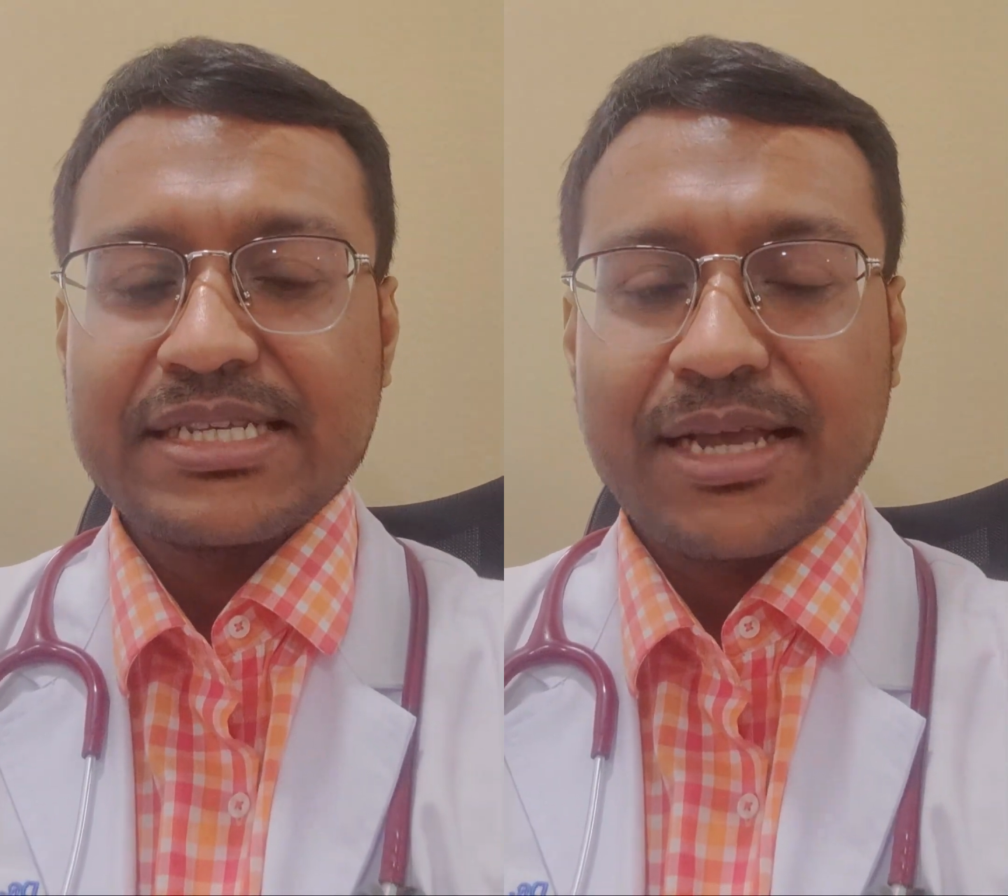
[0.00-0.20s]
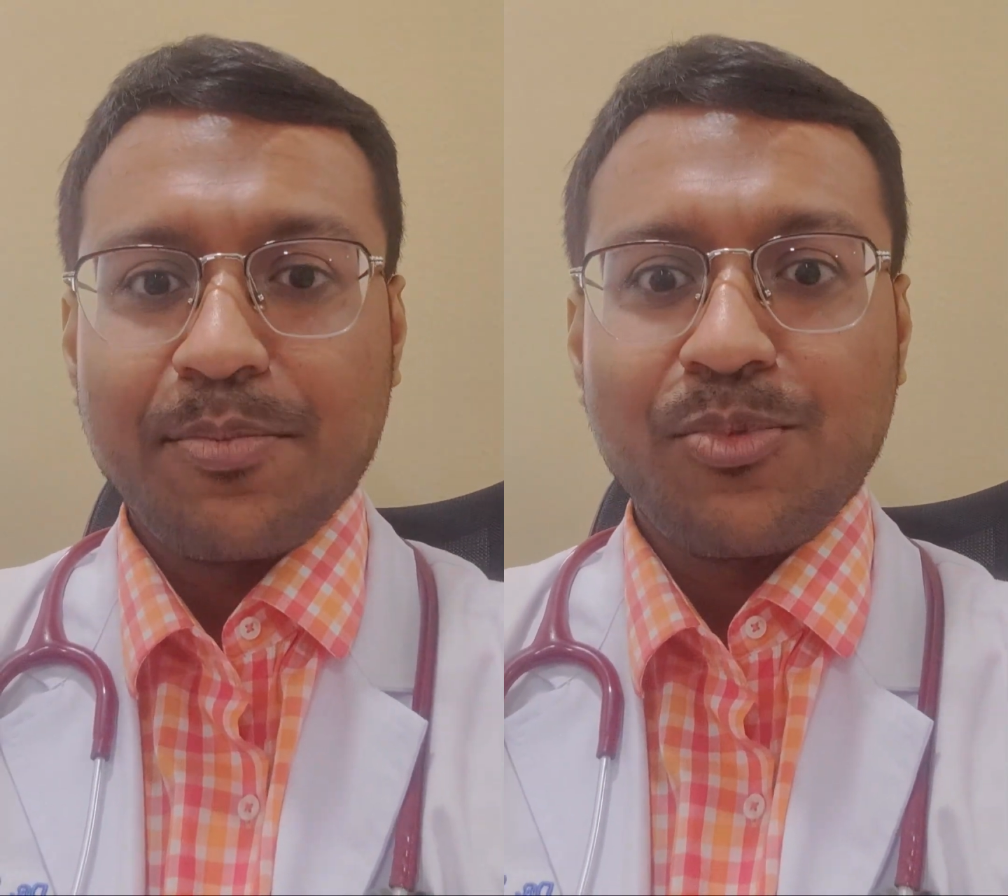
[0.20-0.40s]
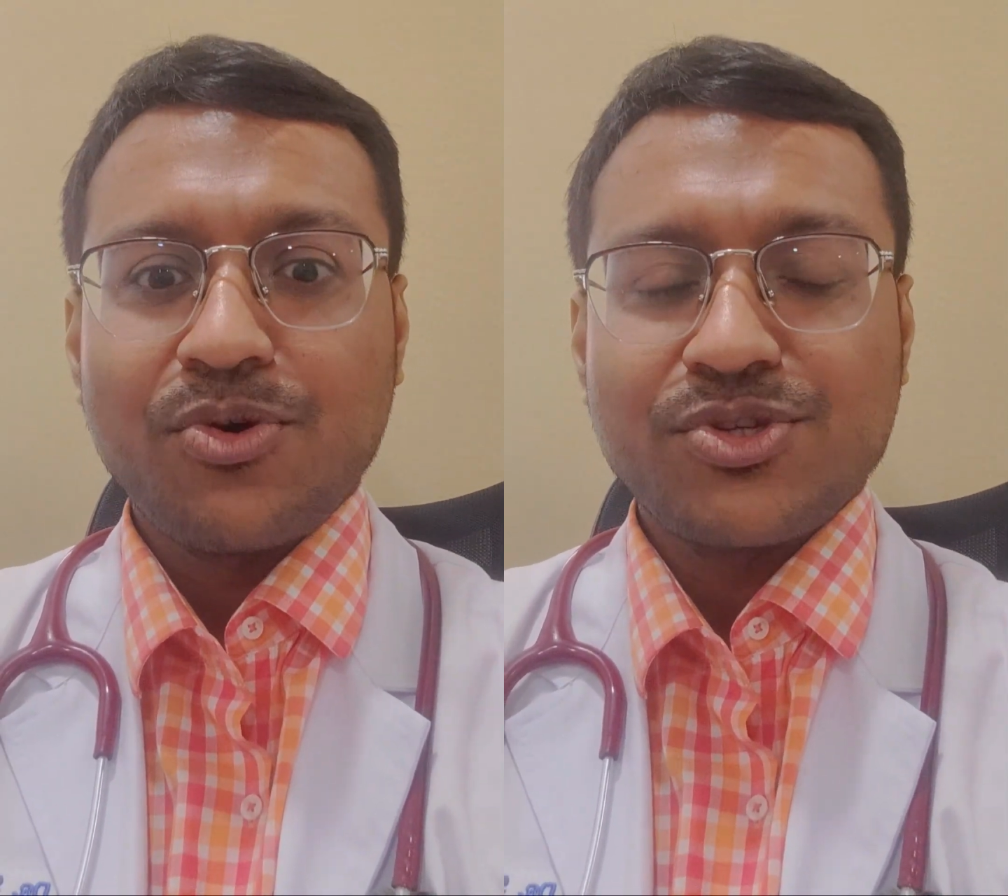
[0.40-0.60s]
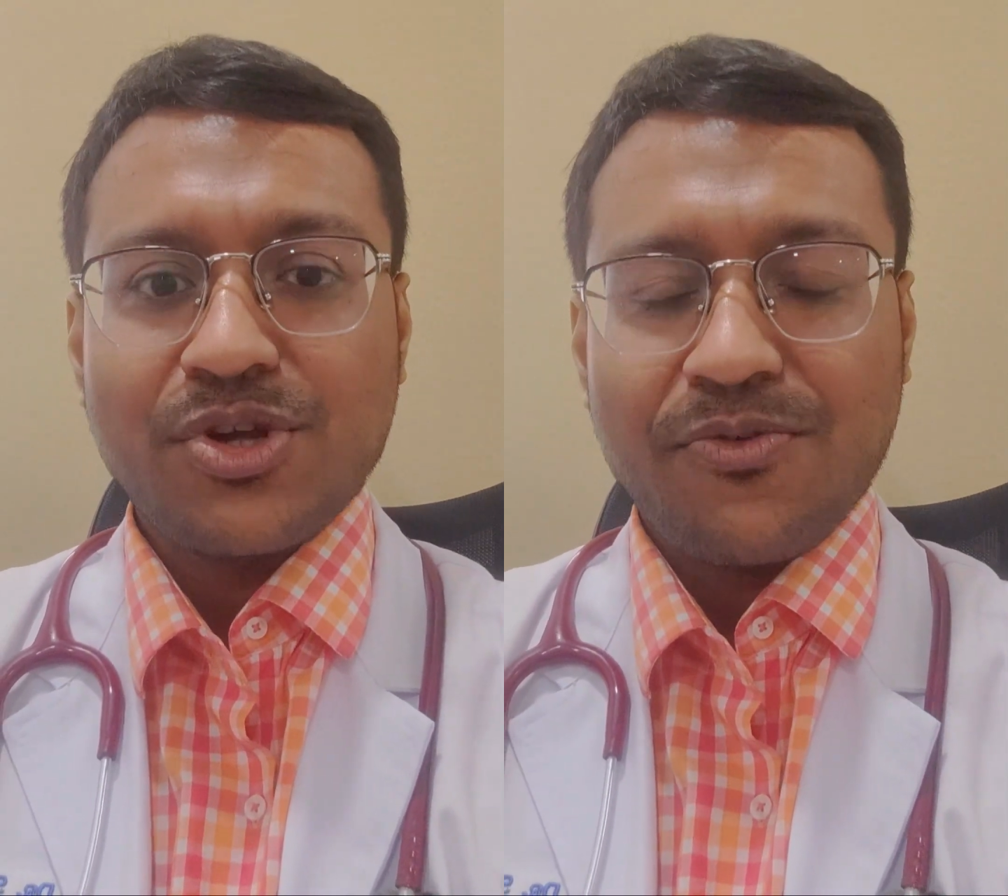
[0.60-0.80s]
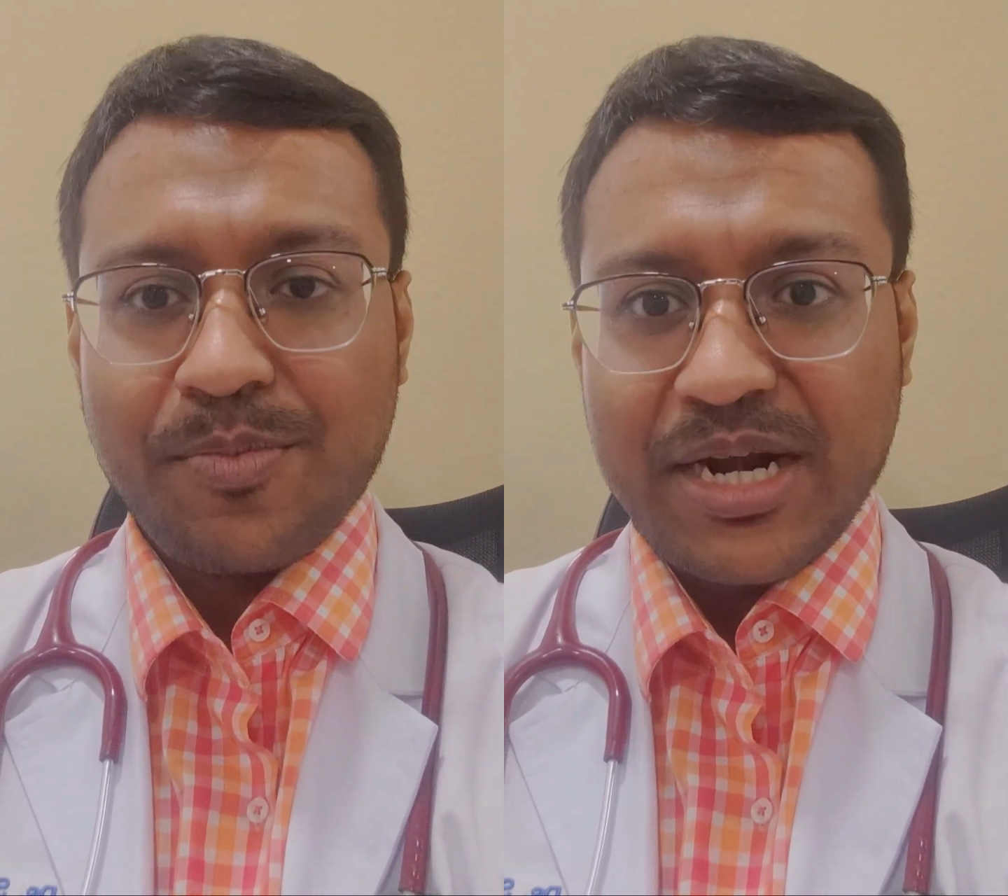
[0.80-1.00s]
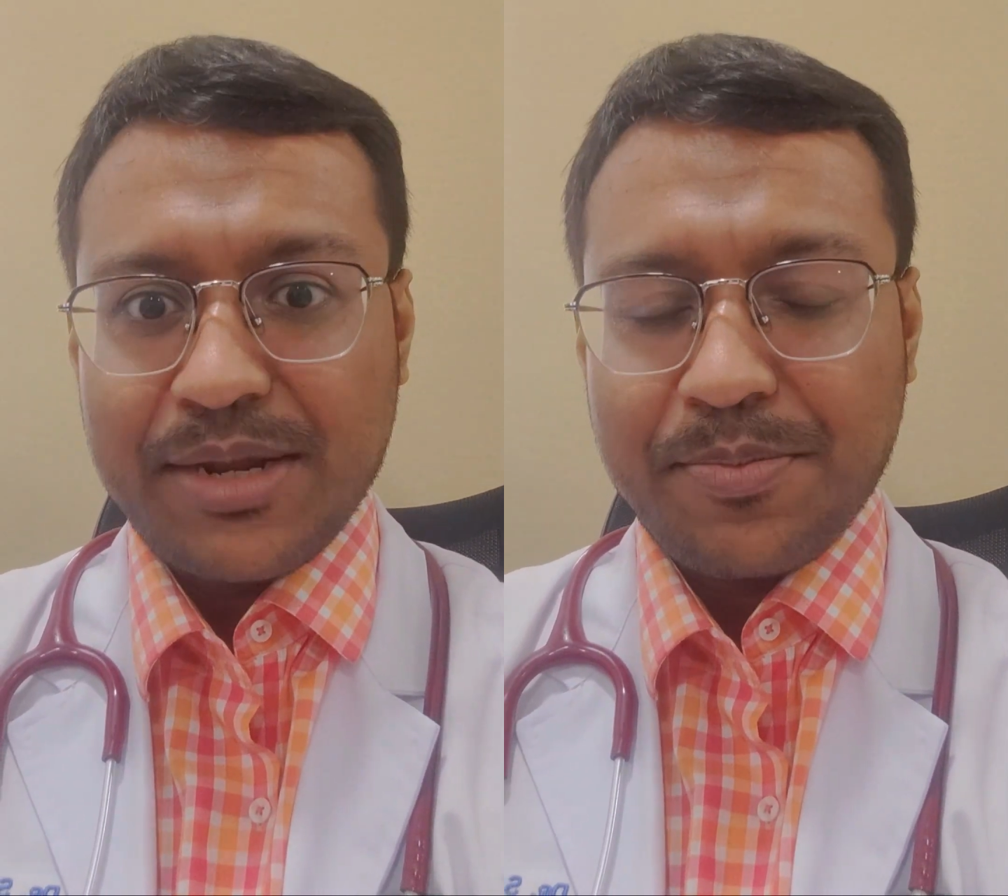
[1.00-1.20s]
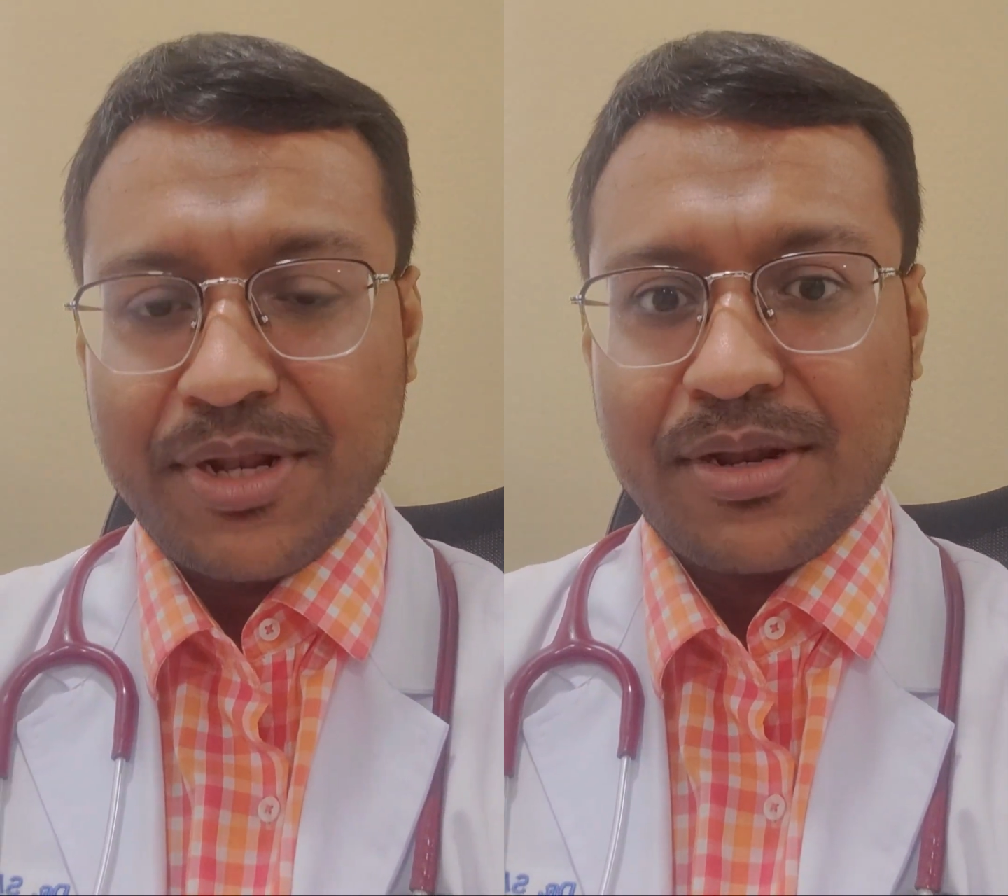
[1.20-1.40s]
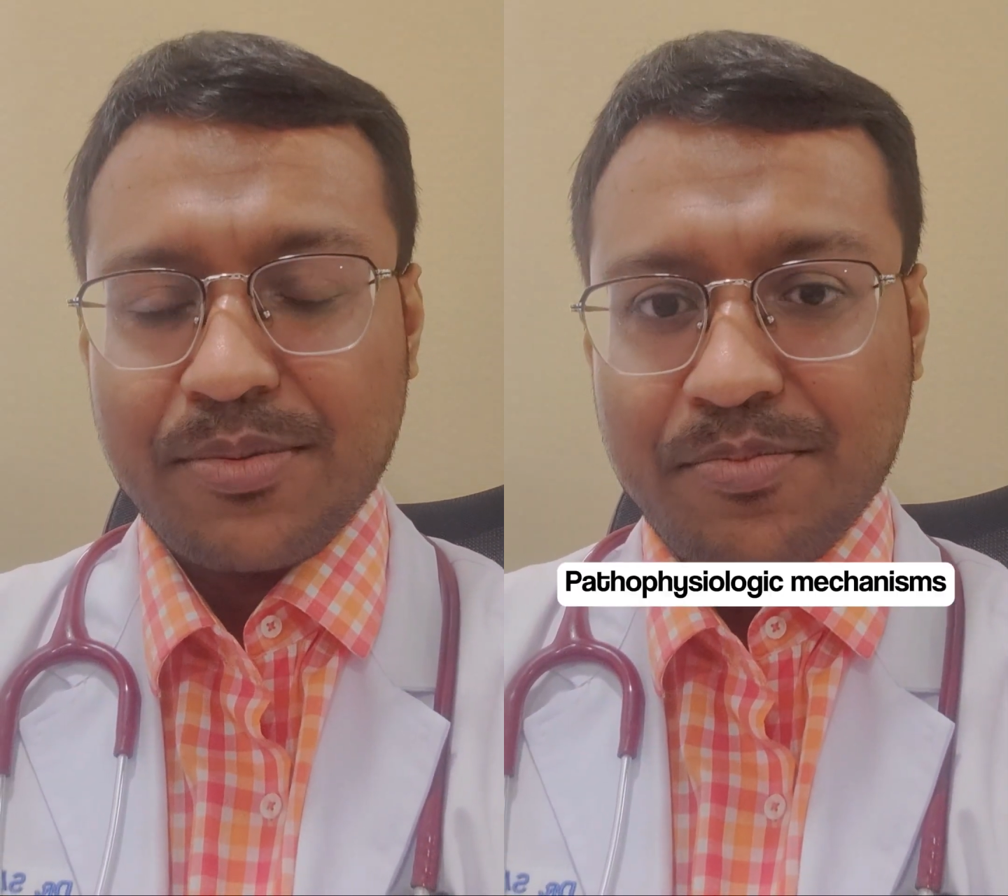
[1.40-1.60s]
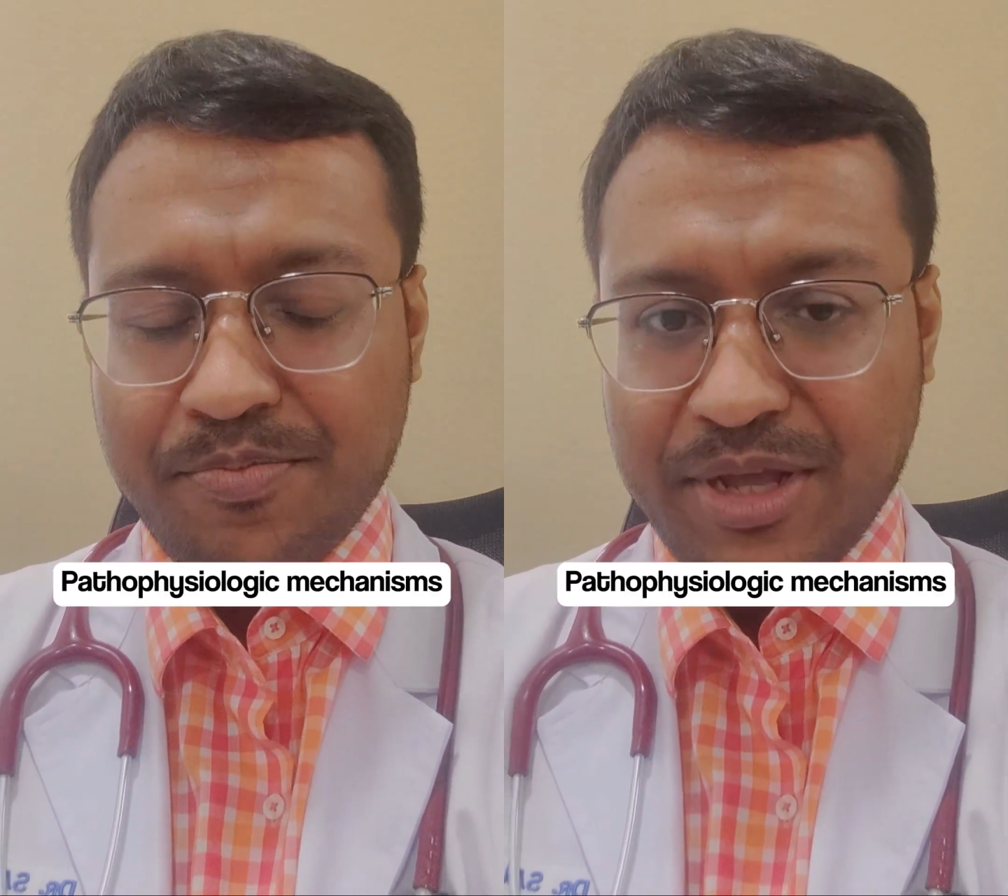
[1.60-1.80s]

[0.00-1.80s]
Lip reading: It is composed of multiple